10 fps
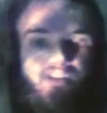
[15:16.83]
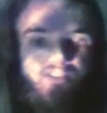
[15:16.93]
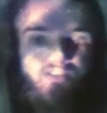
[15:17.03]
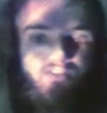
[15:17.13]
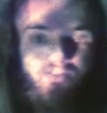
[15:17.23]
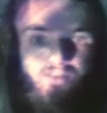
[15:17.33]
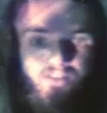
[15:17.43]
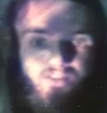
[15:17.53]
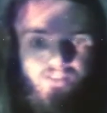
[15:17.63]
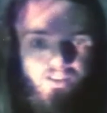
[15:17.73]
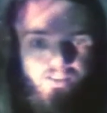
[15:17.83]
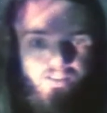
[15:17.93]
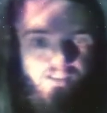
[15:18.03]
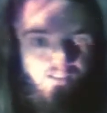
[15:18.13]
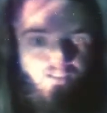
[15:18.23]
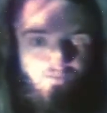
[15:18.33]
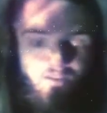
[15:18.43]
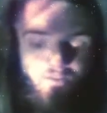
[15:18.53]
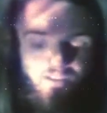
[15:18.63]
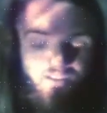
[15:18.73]
in the protection of the
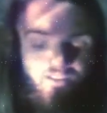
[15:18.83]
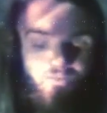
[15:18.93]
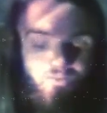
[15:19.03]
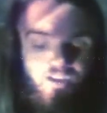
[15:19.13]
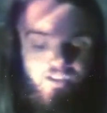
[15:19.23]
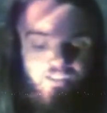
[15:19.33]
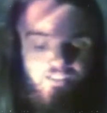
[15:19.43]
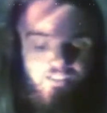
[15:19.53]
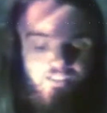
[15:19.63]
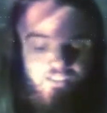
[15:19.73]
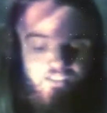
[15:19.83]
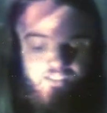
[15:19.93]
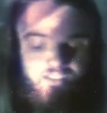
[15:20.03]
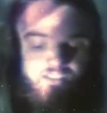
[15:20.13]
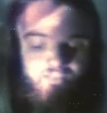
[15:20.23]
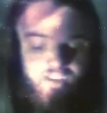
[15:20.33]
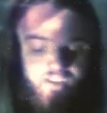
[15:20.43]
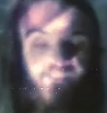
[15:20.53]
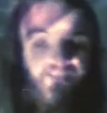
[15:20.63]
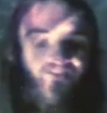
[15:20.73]
moonglow, where we can unwind.
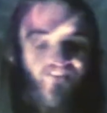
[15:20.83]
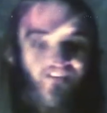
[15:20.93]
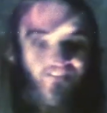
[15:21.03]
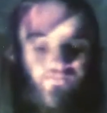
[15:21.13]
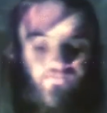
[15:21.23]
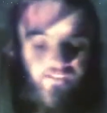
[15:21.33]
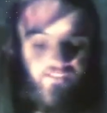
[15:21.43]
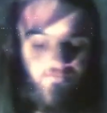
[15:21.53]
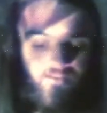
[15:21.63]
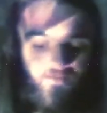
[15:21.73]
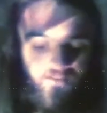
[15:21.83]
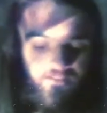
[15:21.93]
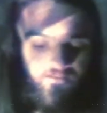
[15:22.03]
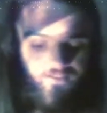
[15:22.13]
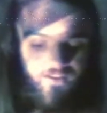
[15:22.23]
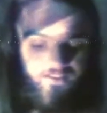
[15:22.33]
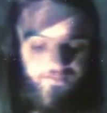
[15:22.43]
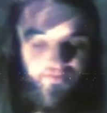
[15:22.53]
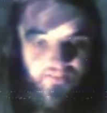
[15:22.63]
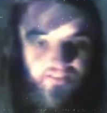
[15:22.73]
My inner child floods my
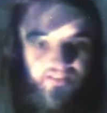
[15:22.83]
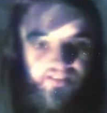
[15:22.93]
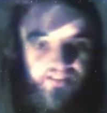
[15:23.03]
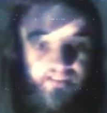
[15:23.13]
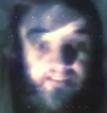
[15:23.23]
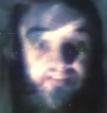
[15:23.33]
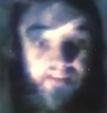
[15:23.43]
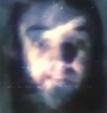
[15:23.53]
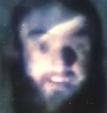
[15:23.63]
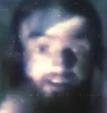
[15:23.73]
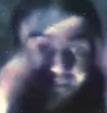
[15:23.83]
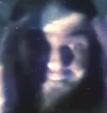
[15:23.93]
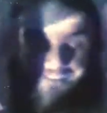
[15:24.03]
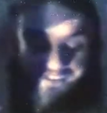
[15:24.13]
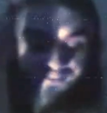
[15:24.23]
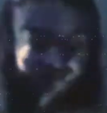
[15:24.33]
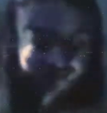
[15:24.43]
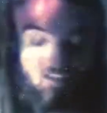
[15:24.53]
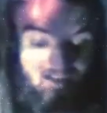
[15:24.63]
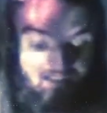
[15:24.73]
body through hope, and suddenly I
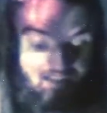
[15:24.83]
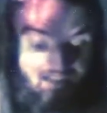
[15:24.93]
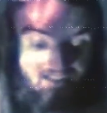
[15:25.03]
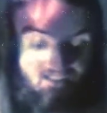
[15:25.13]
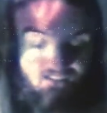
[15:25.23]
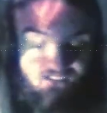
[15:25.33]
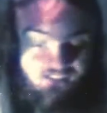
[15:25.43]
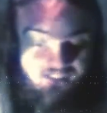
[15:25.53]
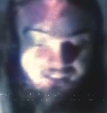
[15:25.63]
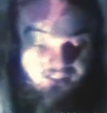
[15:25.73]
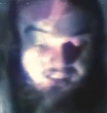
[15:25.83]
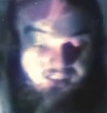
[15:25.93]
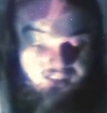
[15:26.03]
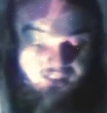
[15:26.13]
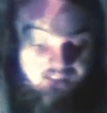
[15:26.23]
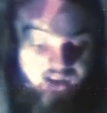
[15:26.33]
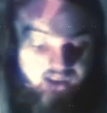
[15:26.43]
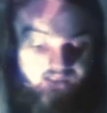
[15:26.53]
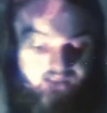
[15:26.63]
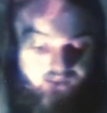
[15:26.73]
can see through his eyes again,
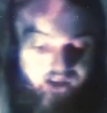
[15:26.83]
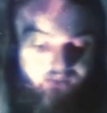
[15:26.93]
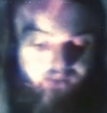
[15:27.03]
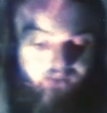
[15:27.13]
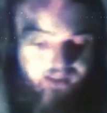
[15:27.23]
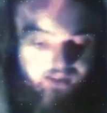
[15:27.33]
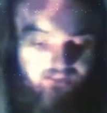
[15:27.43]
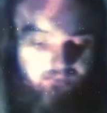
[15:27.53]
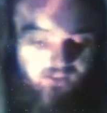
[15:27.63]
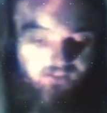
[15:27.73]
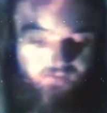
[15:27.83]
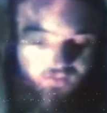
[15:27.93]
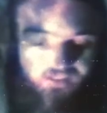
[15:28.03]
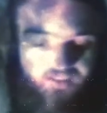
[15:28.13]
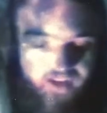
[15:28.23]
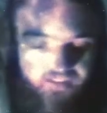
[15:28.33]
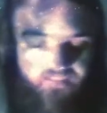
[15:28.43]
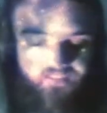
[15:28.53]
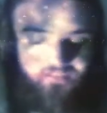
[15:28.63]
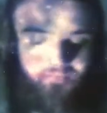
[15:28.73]
and the darkness around me becomes a
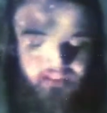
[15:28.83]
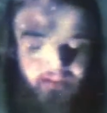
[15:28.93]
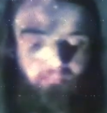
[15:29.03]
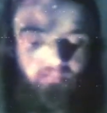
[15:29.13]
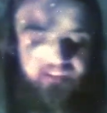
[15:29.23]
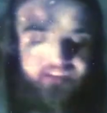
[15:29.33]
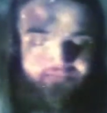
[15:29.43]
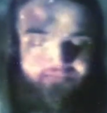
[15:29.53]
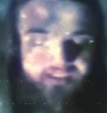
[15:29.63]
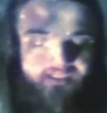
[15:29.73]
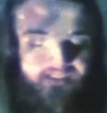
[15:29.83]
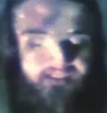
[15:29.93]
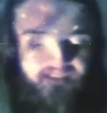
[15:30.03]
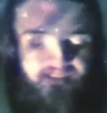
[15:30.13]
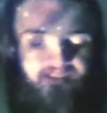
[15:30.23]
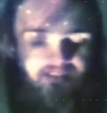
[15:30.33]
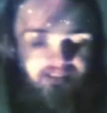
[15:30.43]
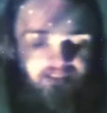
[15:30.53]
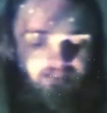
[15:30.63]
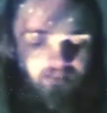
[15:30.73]
beautiful kaleidoscope as I beam
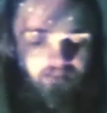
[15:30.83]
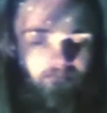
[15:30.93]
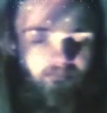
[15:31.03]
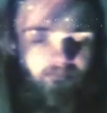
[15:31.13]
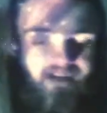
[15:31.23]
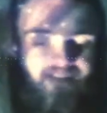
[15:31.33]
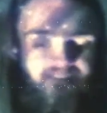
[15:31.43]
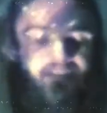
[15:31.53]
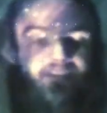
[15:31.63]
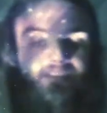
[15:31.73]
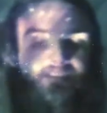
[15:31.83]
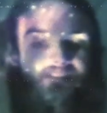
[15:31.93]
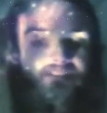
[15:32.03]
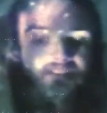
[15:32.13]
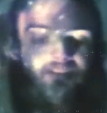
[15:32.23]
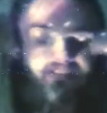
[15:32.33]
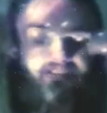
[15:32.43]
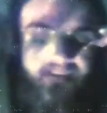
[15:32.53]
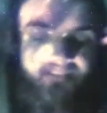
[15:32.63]
with a bursting,